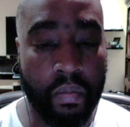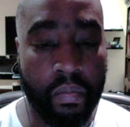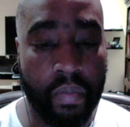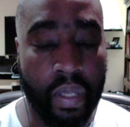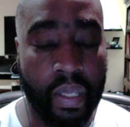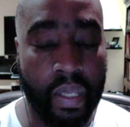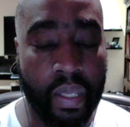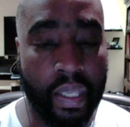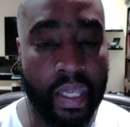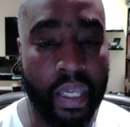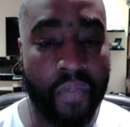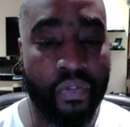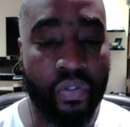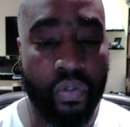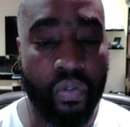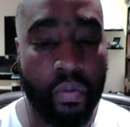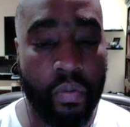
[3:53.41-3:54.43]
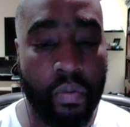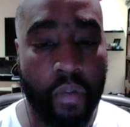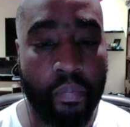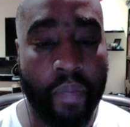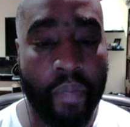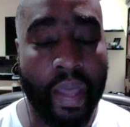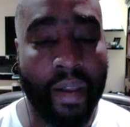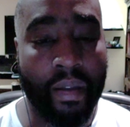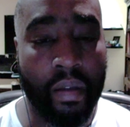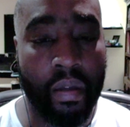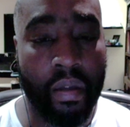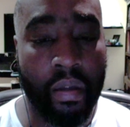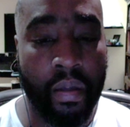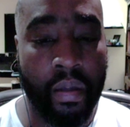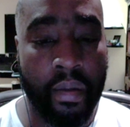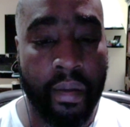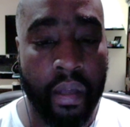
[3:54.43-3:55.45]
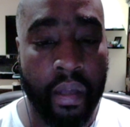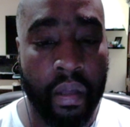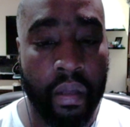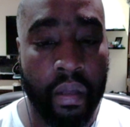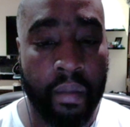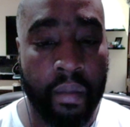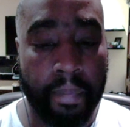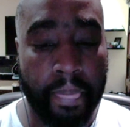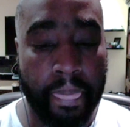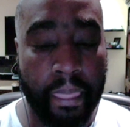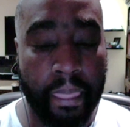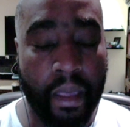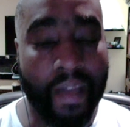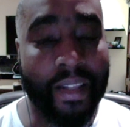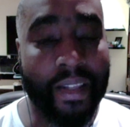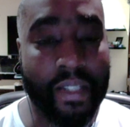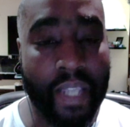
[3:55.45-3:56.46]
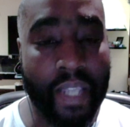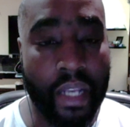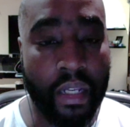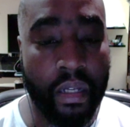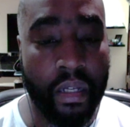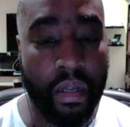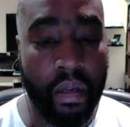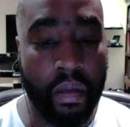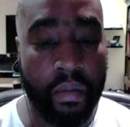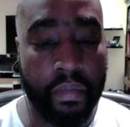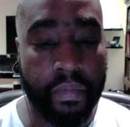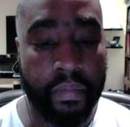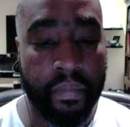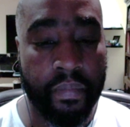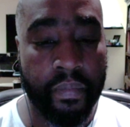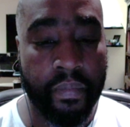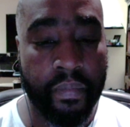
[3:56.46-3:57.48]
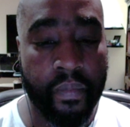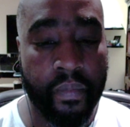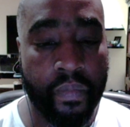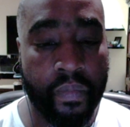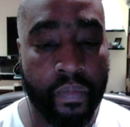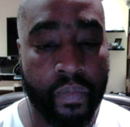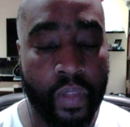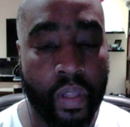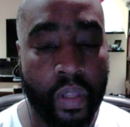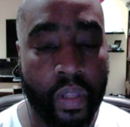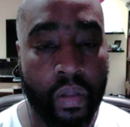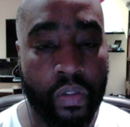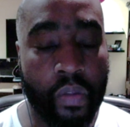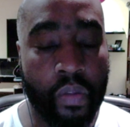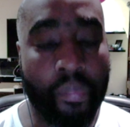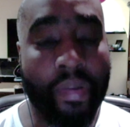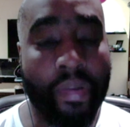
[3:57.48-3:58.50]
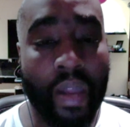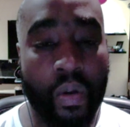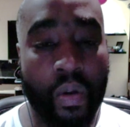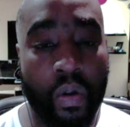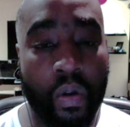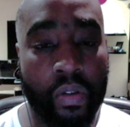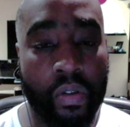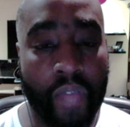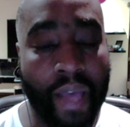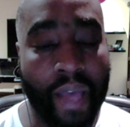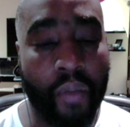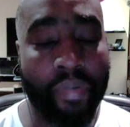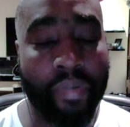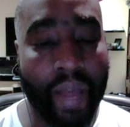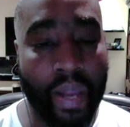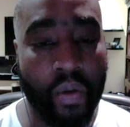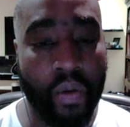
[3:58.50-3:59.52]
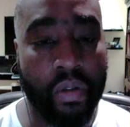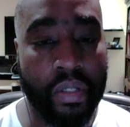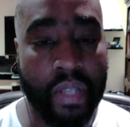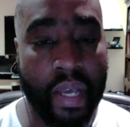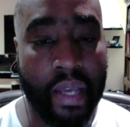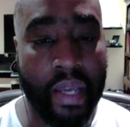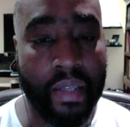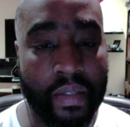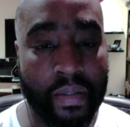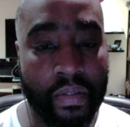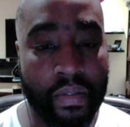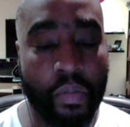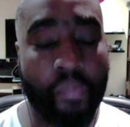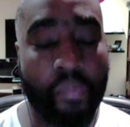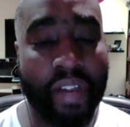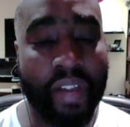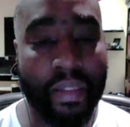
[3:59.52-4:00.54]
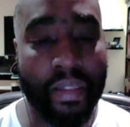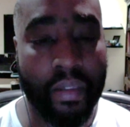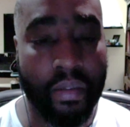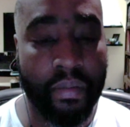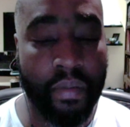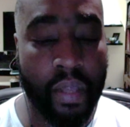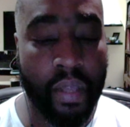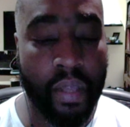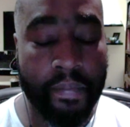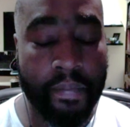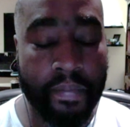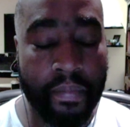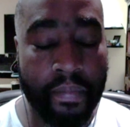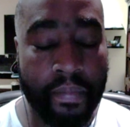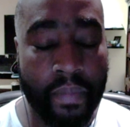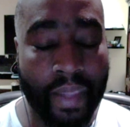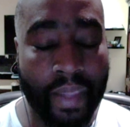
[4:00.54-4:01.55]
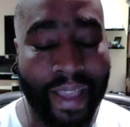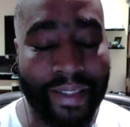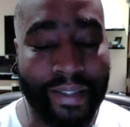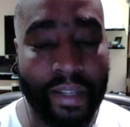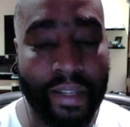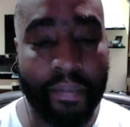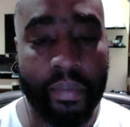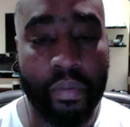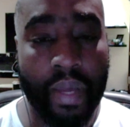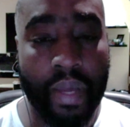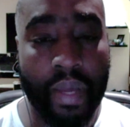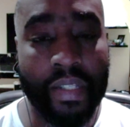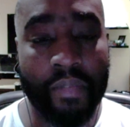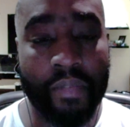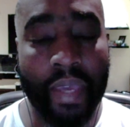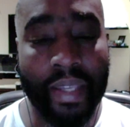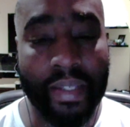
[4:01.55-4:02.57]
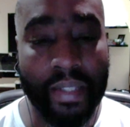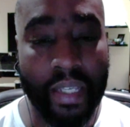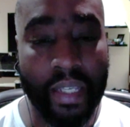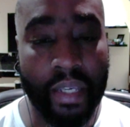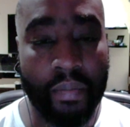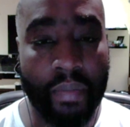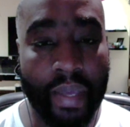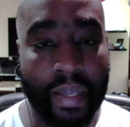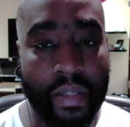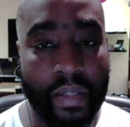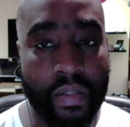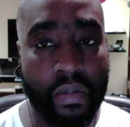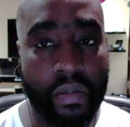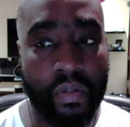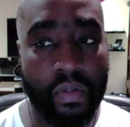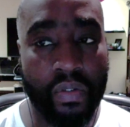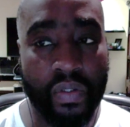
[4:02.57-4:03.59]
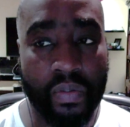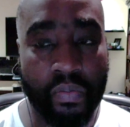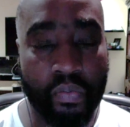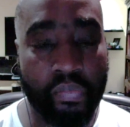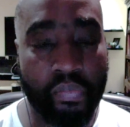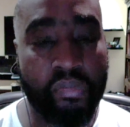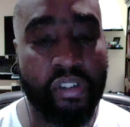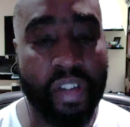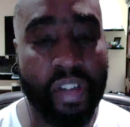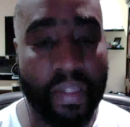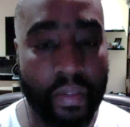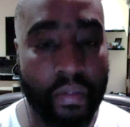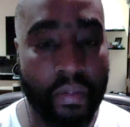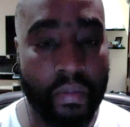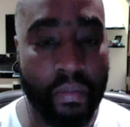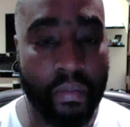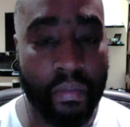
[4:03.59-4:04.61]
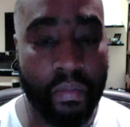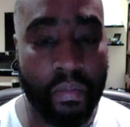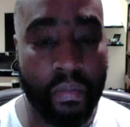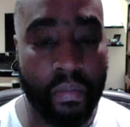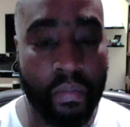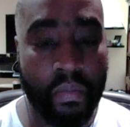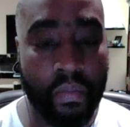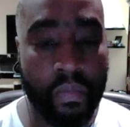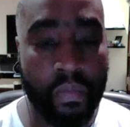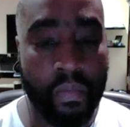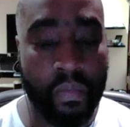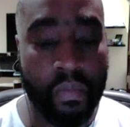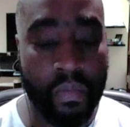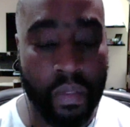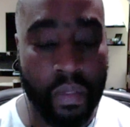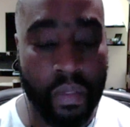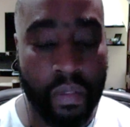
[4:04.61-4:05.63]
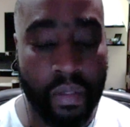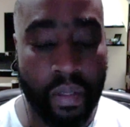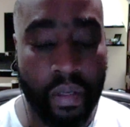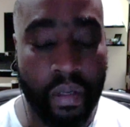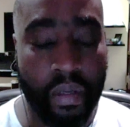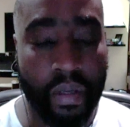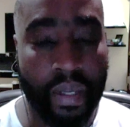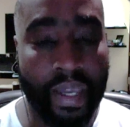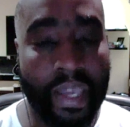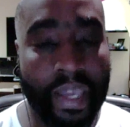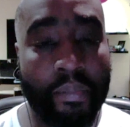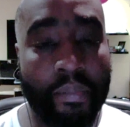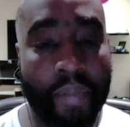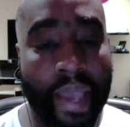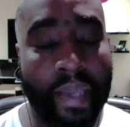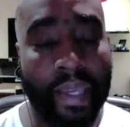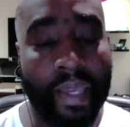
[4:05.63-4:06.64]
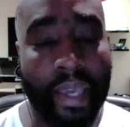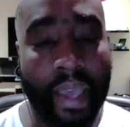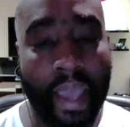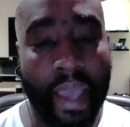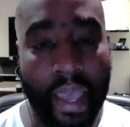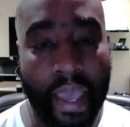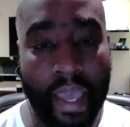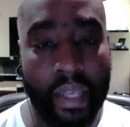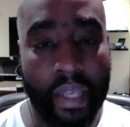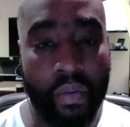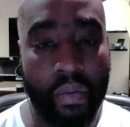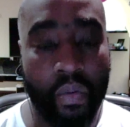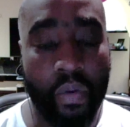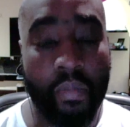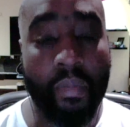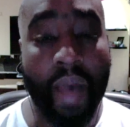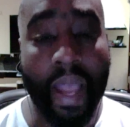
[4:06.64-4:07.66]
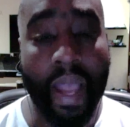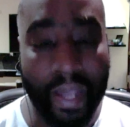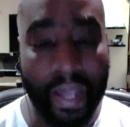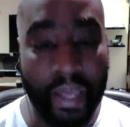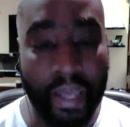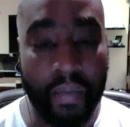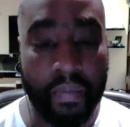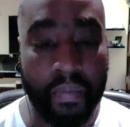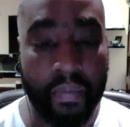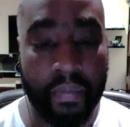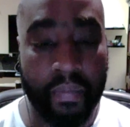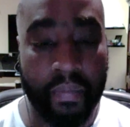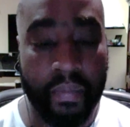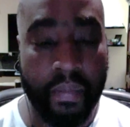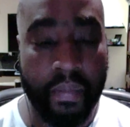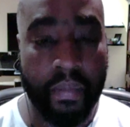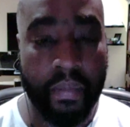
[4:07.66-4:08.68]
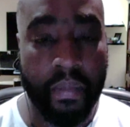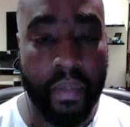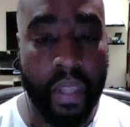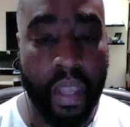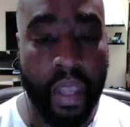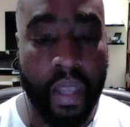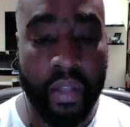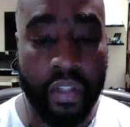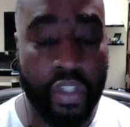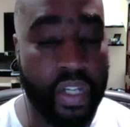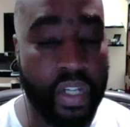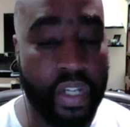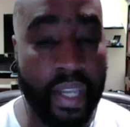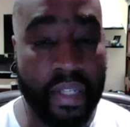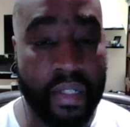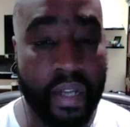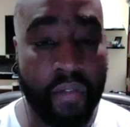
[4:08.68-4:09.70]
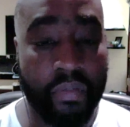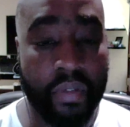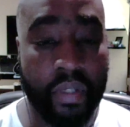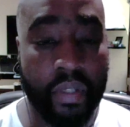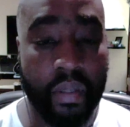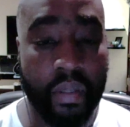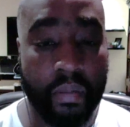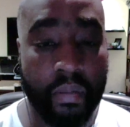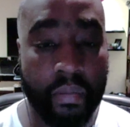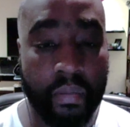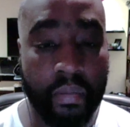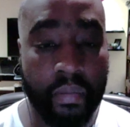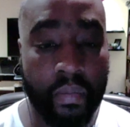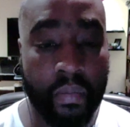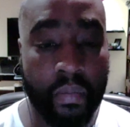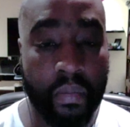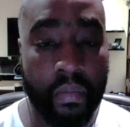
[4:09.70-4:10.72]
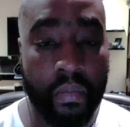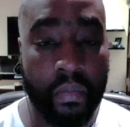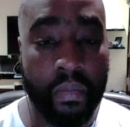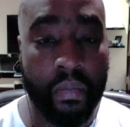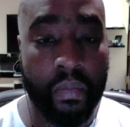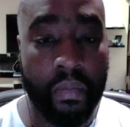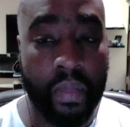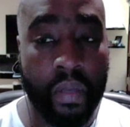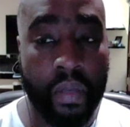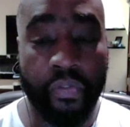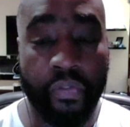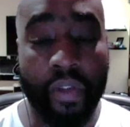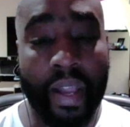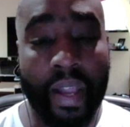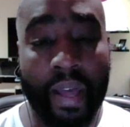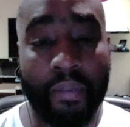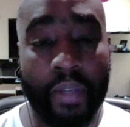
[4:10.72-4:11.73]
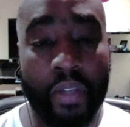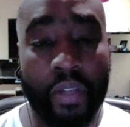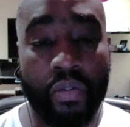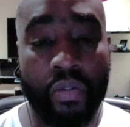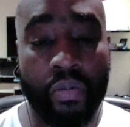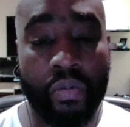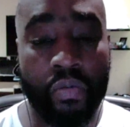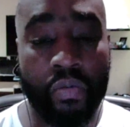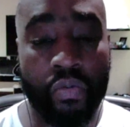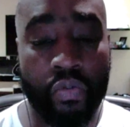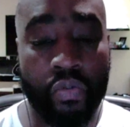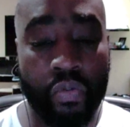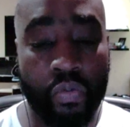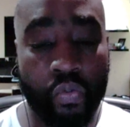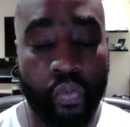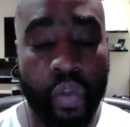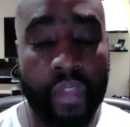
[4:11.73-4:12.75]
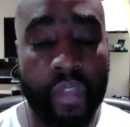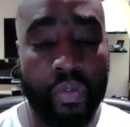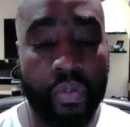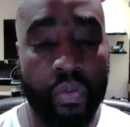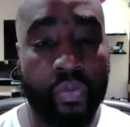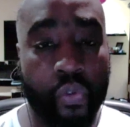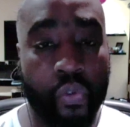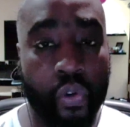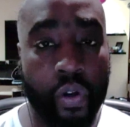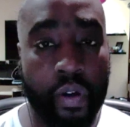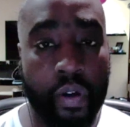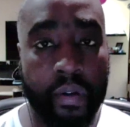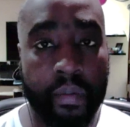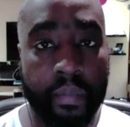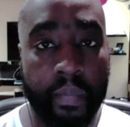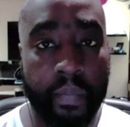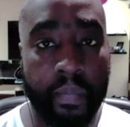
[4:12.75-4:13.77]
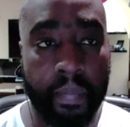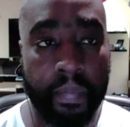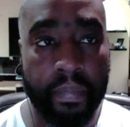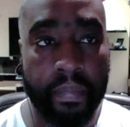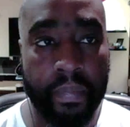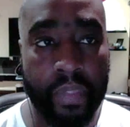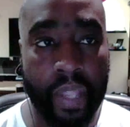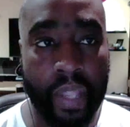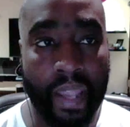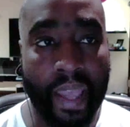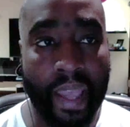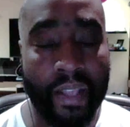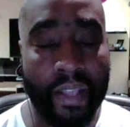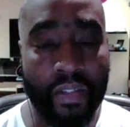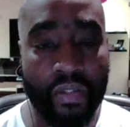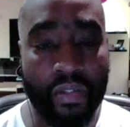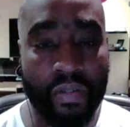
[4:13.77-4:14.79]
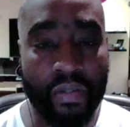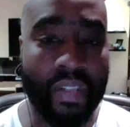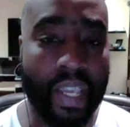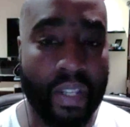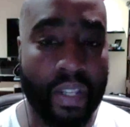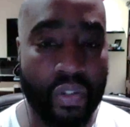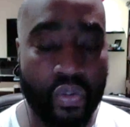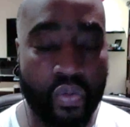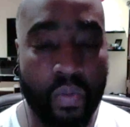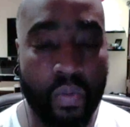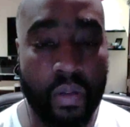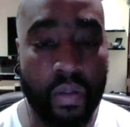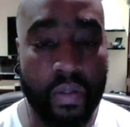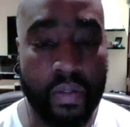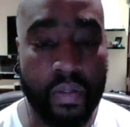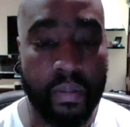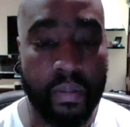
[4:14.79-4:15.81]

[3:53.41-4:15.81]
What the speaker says: It gives you a better understanding of how to prioritize the breathing. As simple as it may seem as breathing, the impact it had on my life changed everything. Fred, I've been with you for the last, say, 2 months.